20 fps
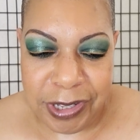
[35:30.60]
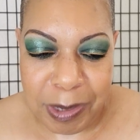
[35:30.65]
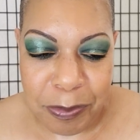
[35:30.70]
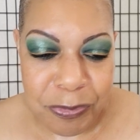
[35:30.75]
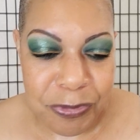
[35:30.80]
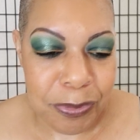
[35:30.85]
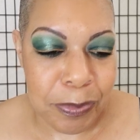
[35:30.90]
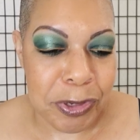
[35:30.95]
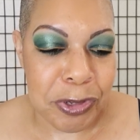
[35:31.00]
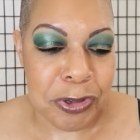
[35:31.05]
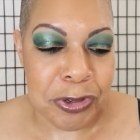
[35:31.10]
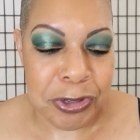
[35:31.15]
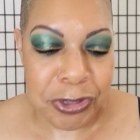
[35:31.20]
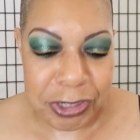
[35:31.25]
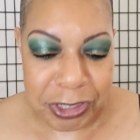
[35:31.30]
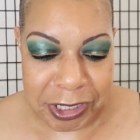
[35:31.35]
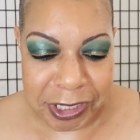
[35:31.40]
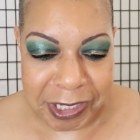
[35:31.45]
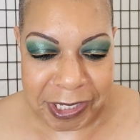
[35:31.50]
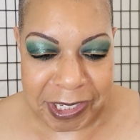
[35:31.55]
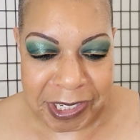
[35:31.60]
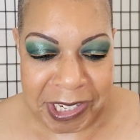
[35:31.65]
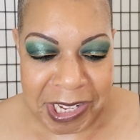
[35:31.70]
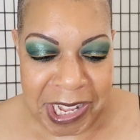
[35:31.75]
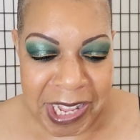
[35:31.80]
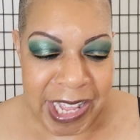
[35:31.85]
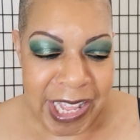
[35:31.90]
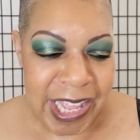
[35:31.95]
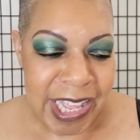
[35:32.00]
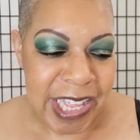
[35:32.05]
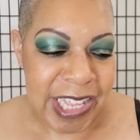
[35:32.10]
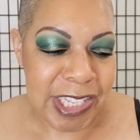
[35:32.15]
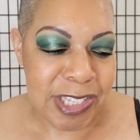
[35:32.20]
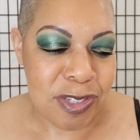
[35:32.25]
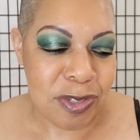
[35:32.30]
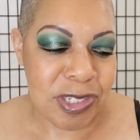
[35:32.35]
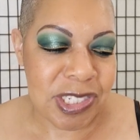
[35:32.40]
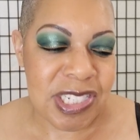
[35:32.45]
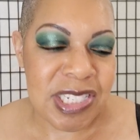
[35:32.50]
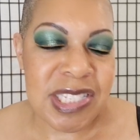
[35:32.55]
I'm from the hood, and
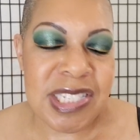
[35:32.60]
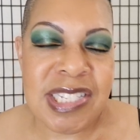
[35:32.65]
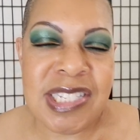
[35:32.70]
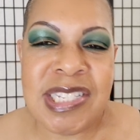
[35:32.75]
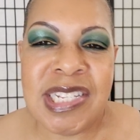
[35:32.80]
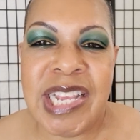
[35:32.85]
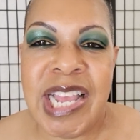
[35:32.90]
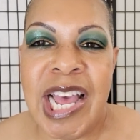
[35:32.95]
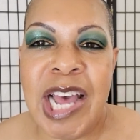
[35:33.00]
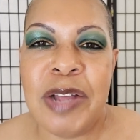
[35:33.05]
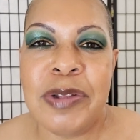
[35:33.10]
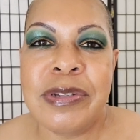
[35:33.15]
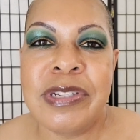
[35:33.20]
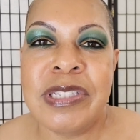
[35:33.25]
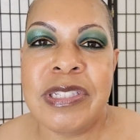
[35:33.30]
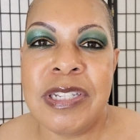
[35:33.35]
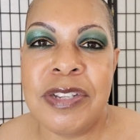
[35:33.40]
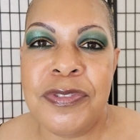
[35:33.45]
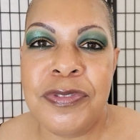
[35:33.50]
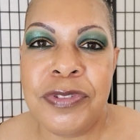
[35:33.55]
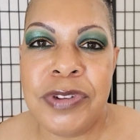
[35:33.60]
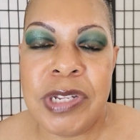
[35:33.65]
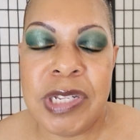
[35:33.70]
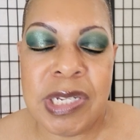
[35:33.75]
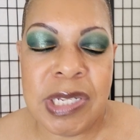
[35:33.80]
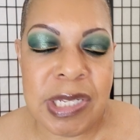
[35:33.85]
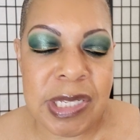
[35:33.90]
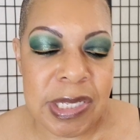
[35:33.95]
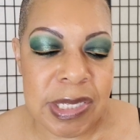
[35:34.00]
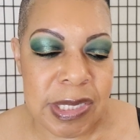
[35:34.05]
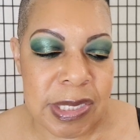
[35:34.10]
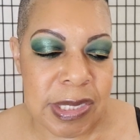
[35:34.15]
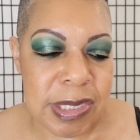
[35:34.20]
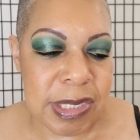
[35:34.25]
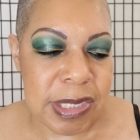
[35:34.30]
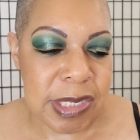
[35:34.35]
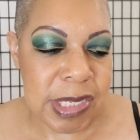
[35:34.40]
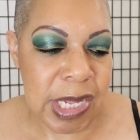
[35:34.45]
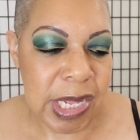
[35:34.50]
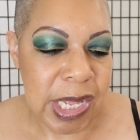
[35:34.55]
so just to see how different it
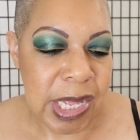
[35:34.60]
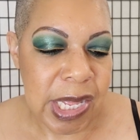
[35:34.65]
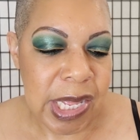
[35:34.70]
is